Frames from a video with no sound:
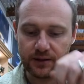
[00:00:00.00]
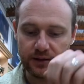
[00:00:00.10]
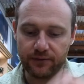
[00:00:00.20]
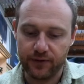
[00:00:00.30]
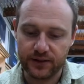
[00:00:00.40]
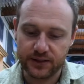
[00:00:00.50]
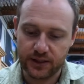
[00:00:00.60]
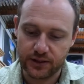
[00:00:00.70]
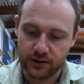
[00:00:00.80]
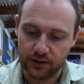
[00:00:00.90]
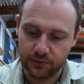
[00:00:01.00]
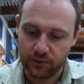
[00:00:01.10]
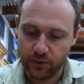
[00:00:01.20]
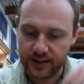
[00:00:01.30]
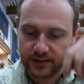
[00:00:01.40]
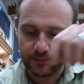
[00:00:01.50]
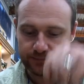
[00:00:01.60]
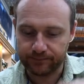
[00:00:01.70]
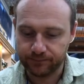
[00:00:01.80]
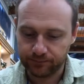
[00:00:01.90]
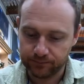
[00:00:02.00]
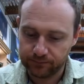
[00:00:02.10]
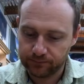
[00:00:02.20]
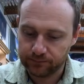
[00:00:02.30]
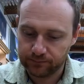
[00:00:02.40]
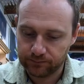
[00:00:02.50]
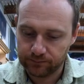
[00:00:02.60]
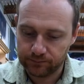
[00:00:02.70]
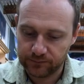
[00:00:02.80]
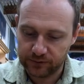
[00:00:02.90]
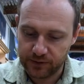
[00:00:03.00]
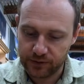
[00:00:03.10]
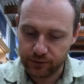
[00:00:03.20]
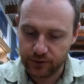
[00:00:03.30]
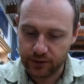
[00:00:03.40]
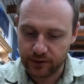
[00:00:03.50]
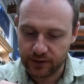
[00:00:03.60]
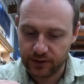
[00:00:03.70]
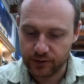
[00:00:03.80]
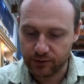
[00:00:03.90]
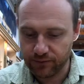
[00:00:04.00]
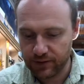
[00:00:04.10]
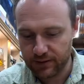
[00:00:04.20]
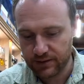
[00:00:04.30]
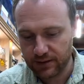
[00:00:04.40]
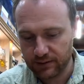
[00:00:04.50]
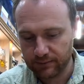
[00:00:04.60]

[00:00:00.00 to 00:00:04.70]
that little front section a little bit wet. Just make sure you don't hit your feathers